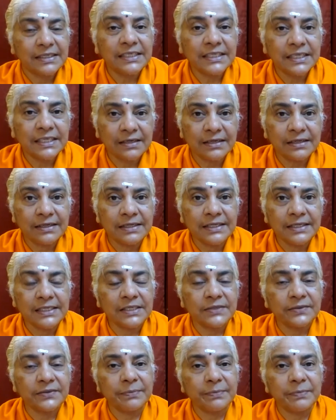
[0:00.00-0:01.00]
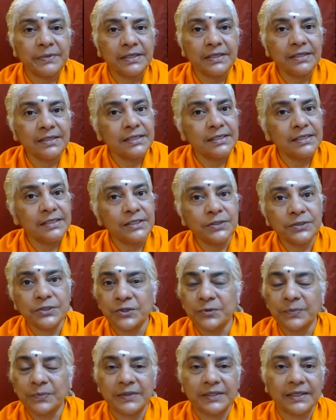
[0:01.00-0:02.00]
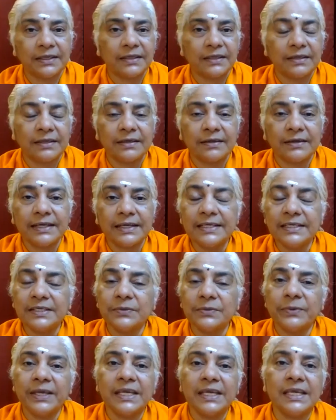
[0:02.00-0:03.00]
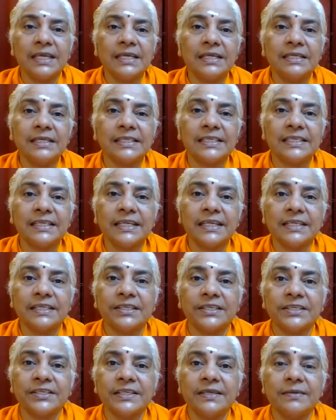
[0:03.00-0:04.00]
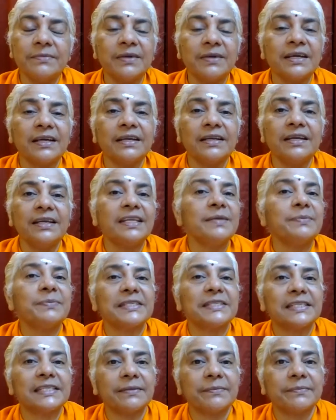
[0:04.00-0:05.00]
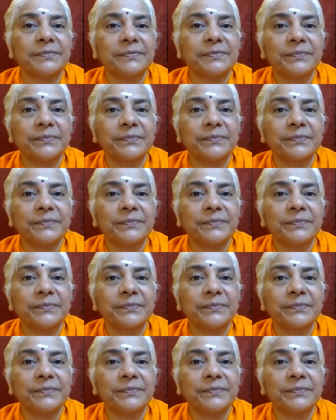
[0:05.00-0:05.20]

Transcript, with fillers: Jagrat, Sapna, Sushupti. Right? Waking state, dream and deep sleep.